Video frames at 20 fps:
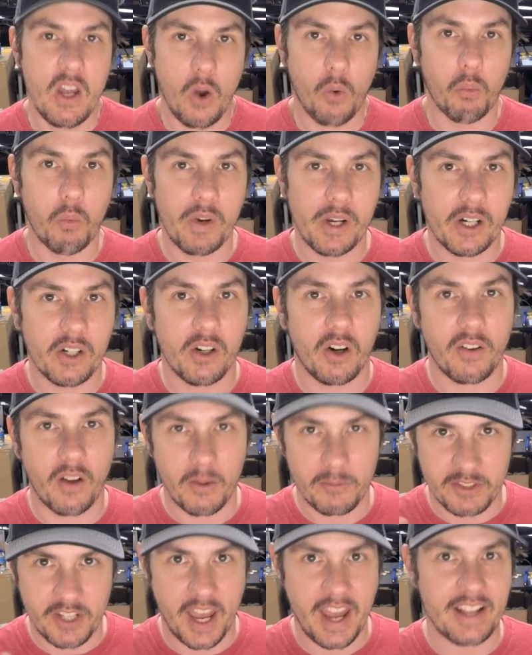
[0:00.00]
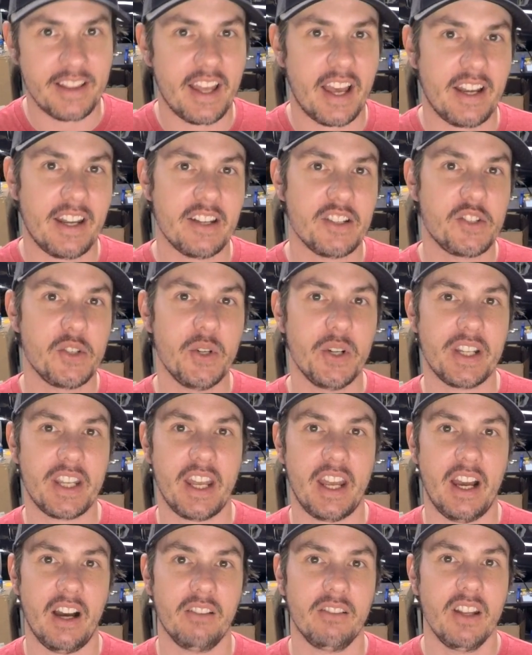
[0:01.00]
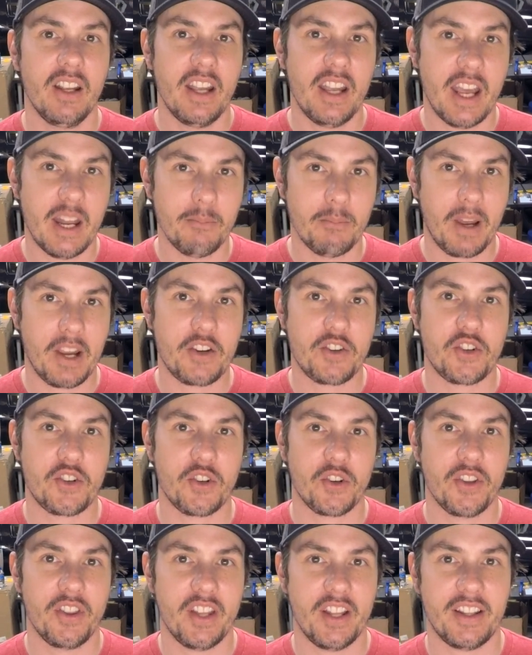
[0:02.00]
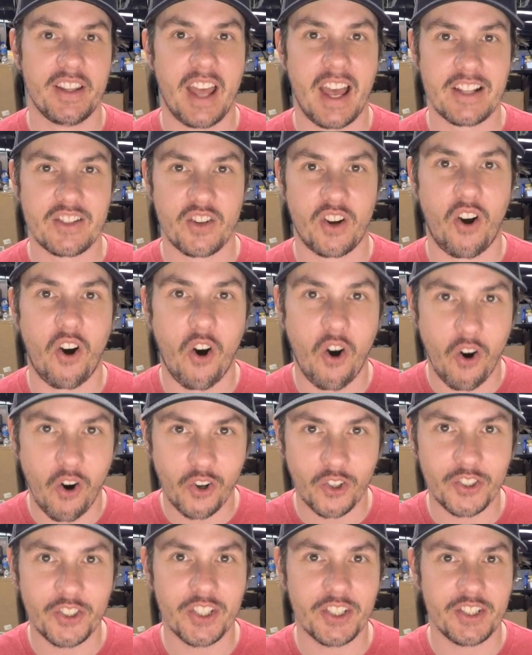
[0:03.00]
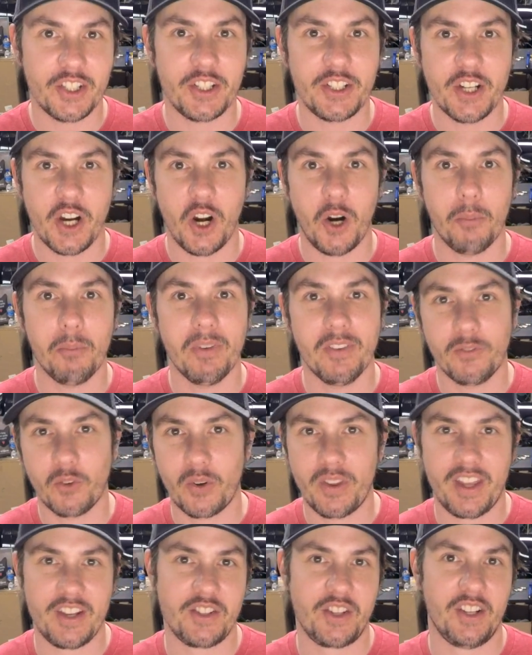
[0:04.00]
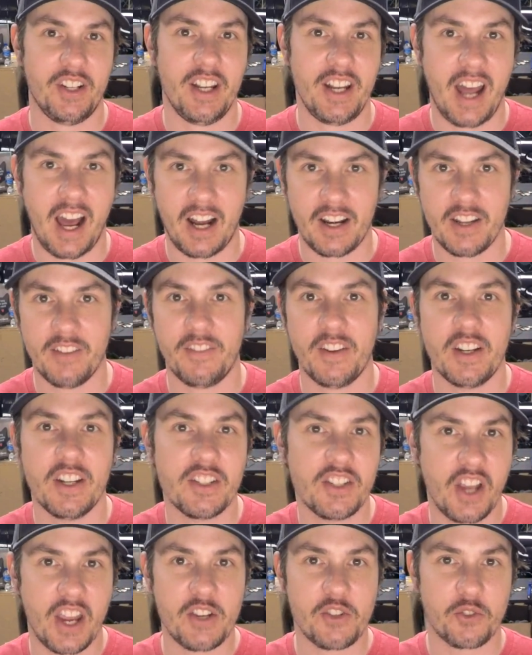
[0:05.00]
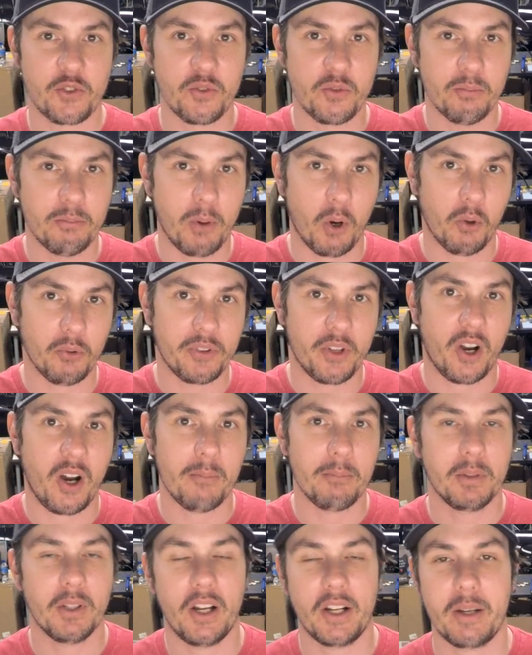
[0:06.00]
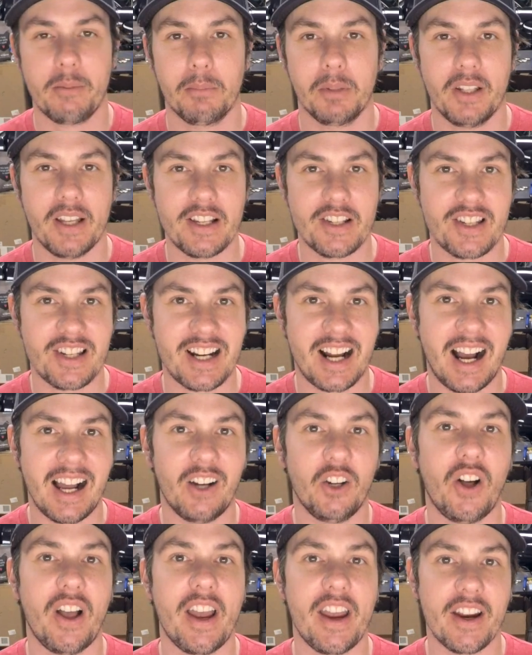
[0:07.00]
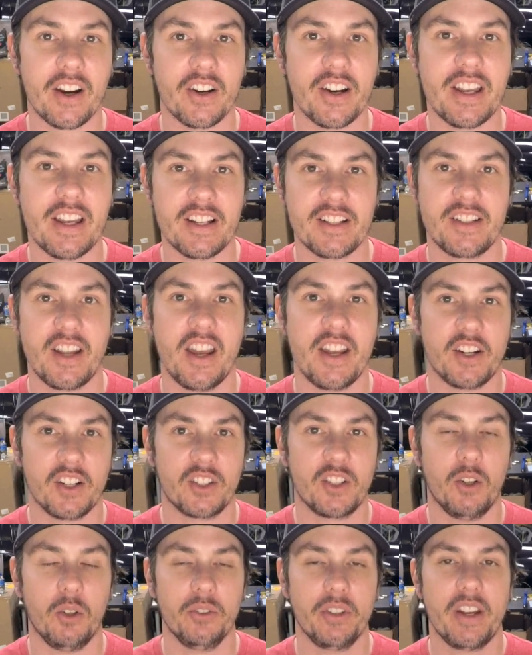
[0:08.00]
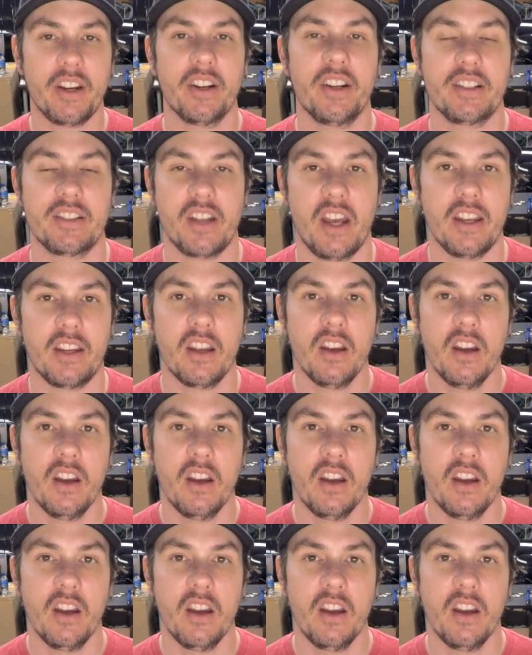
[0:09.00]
will take that into account and make sure that that's all good to go before they send it out if it is a true bolt-on, plug-and-play style air intake or cold air intake.